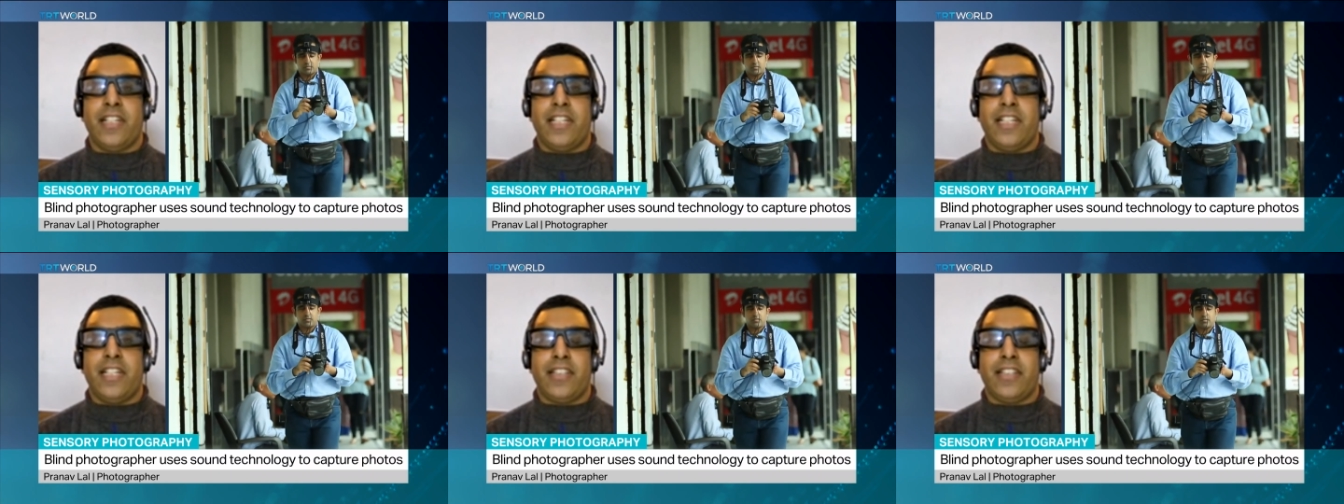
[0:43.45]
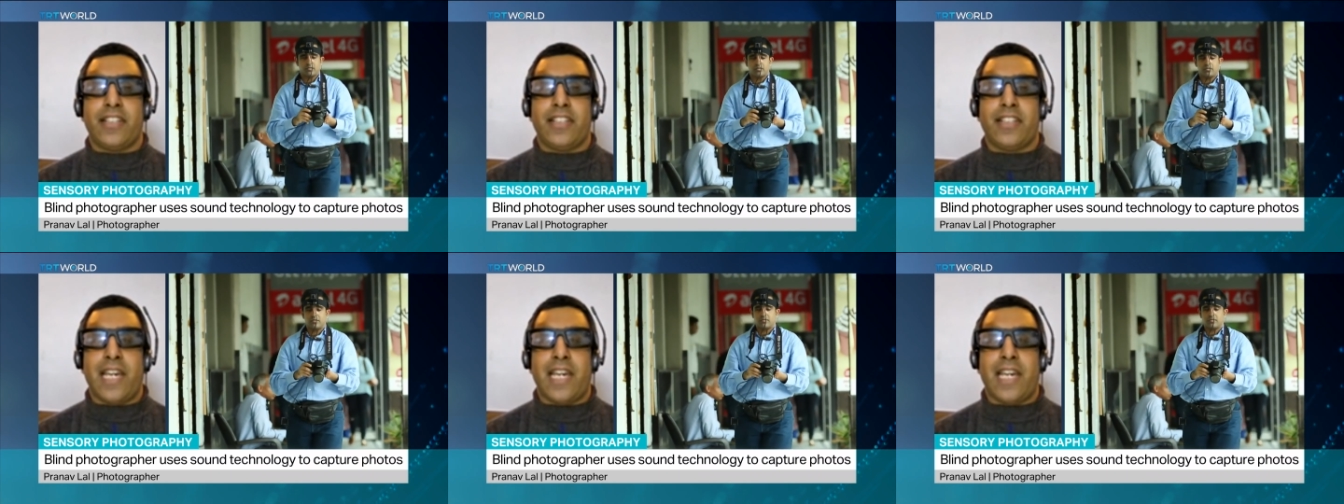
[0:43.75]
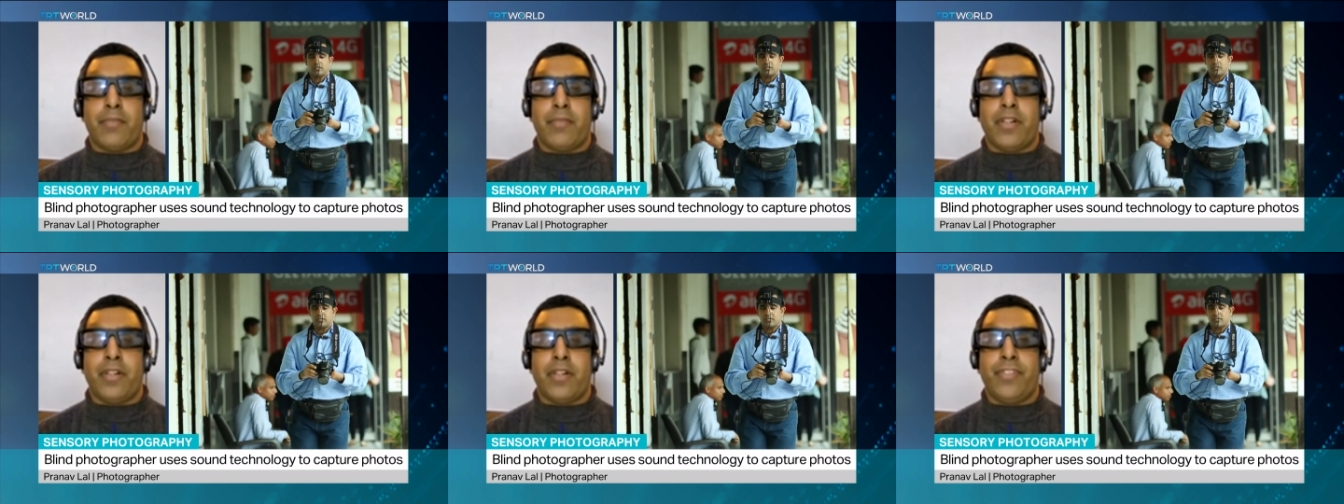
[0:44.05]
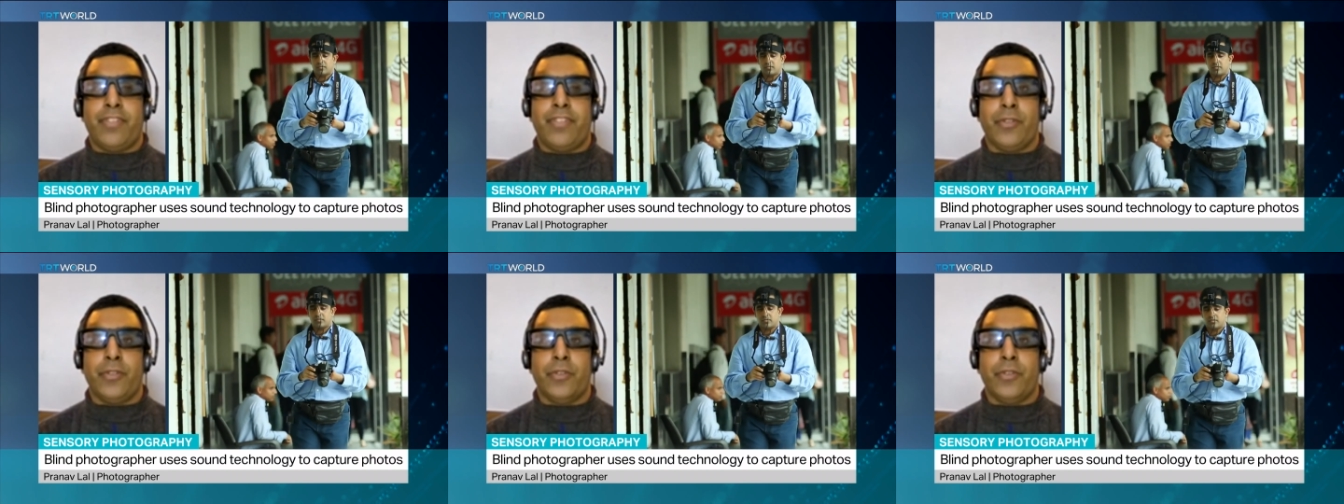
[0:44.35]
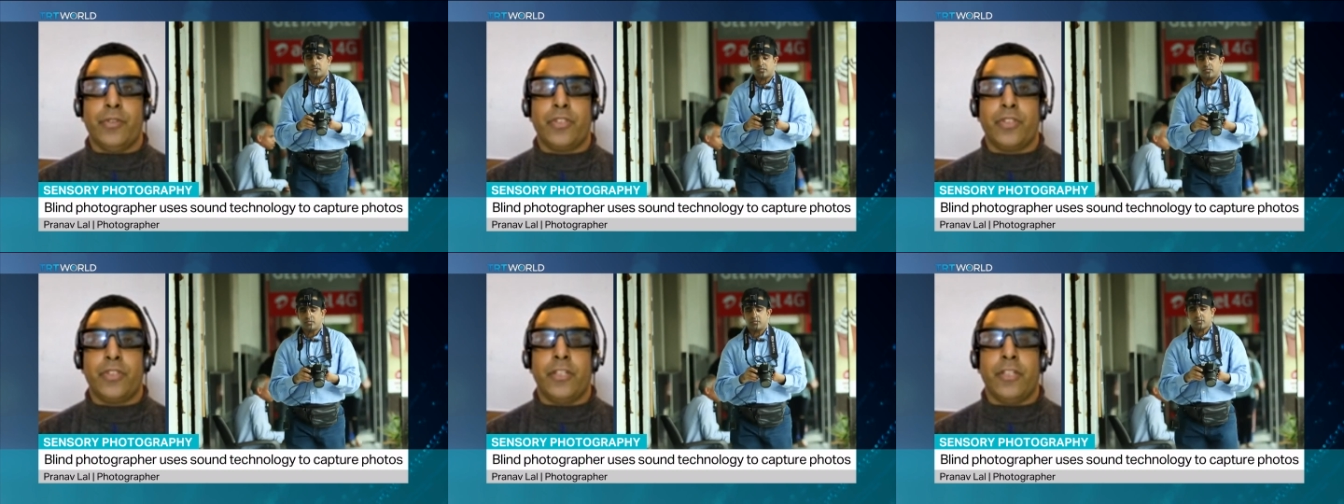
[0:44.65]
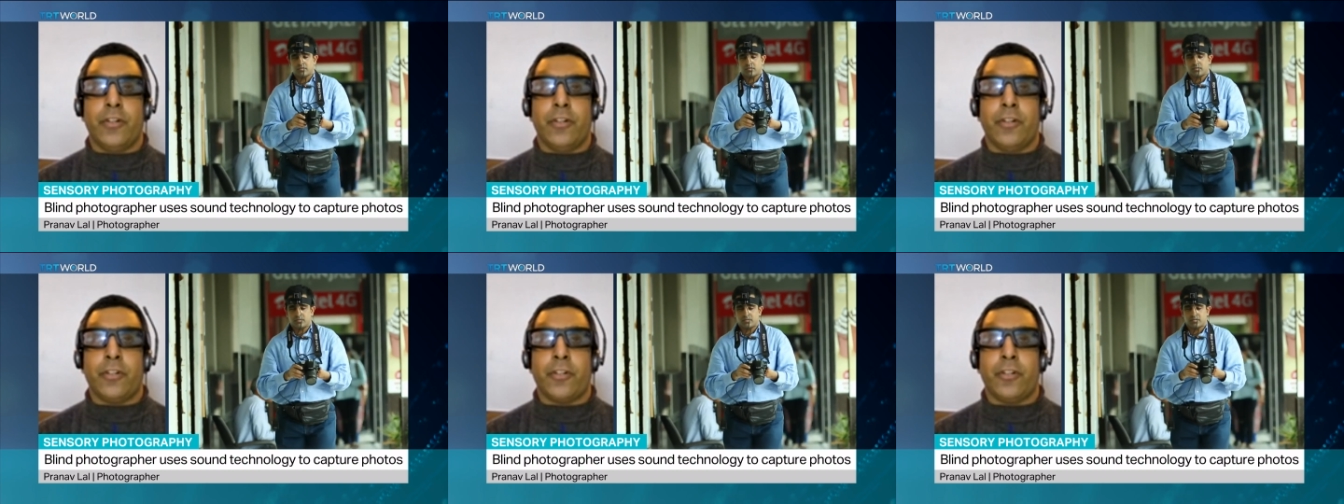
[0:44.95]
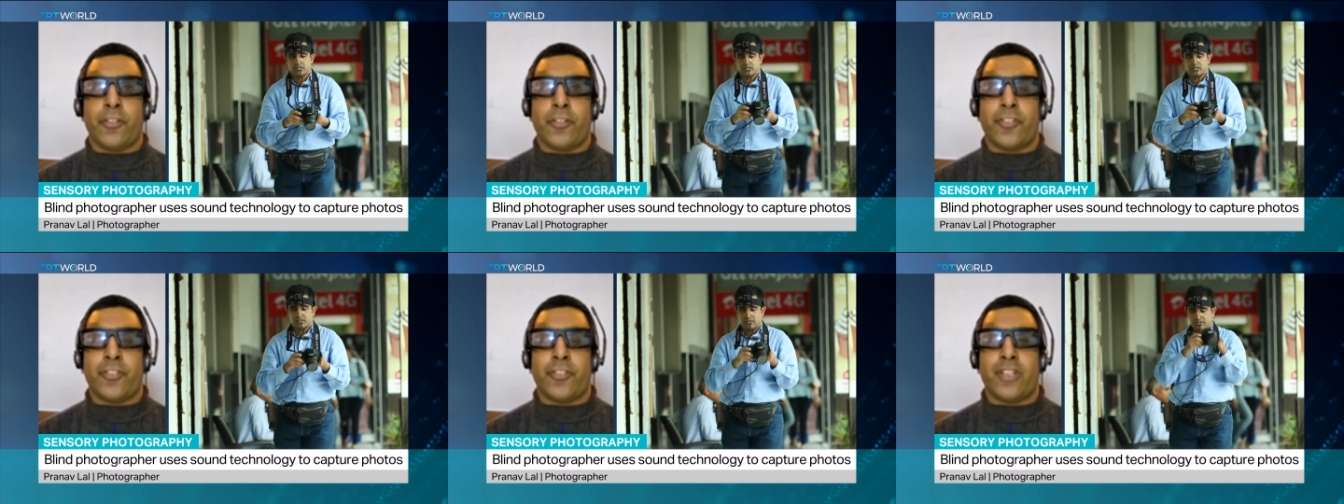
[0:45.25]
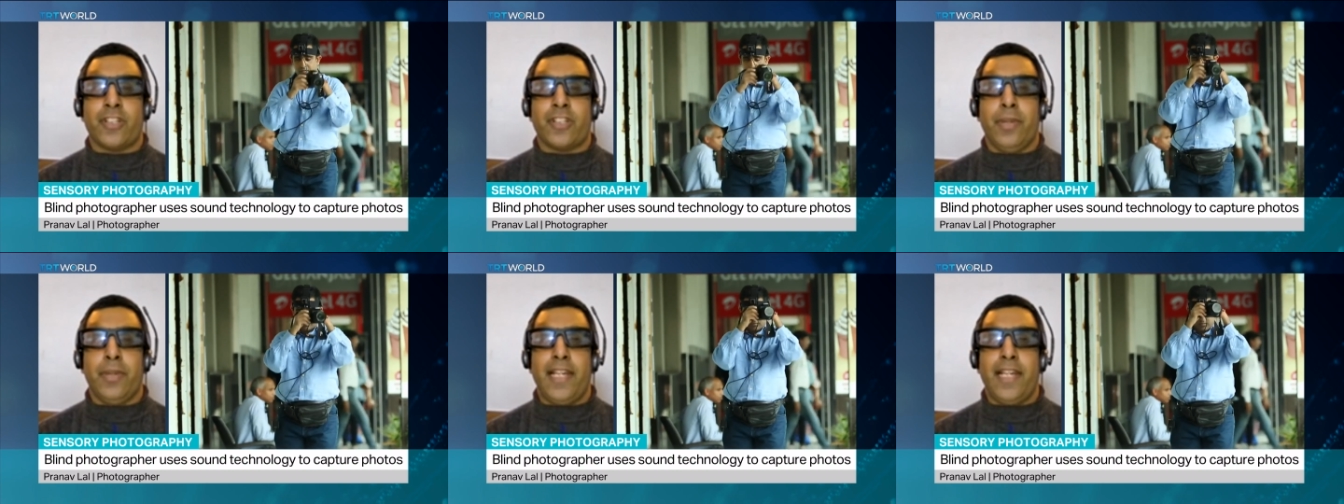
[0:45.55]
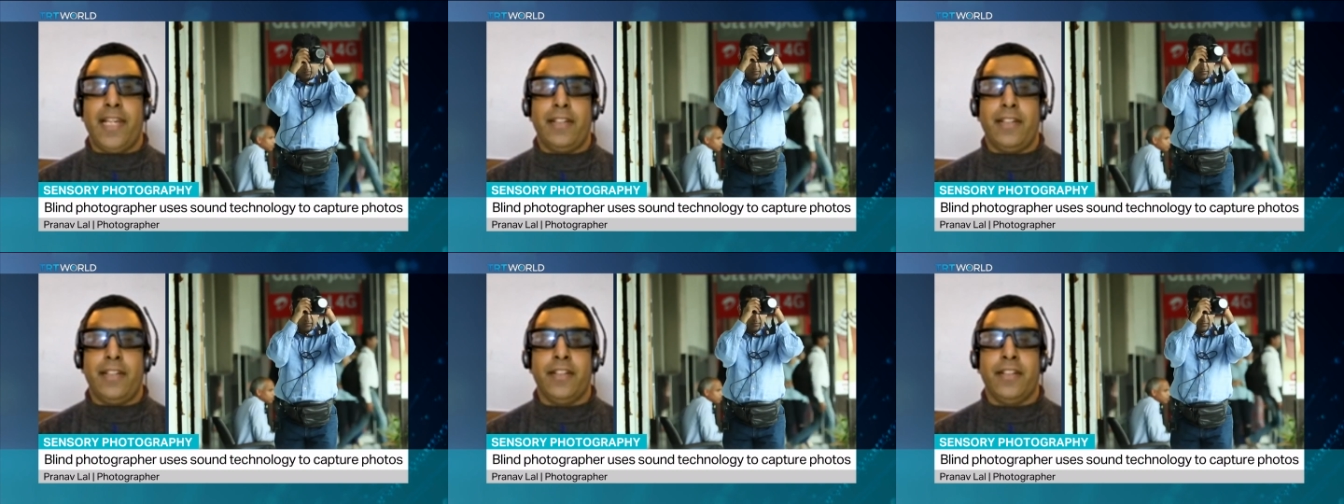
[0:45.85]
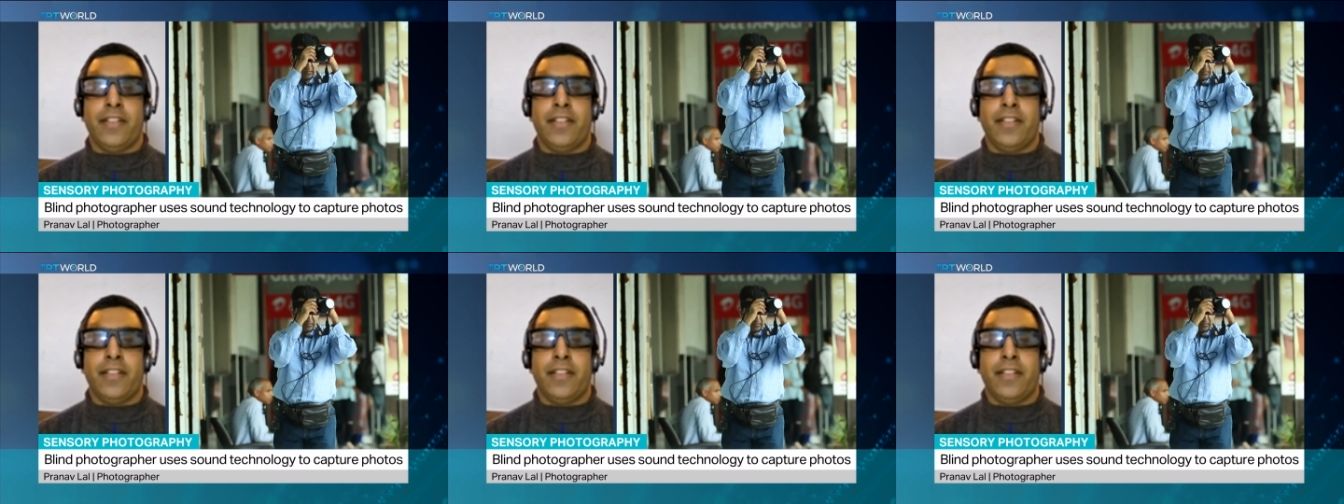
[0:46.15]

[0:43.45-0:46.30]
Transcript: in the camera view, you know, on the horizontal plane.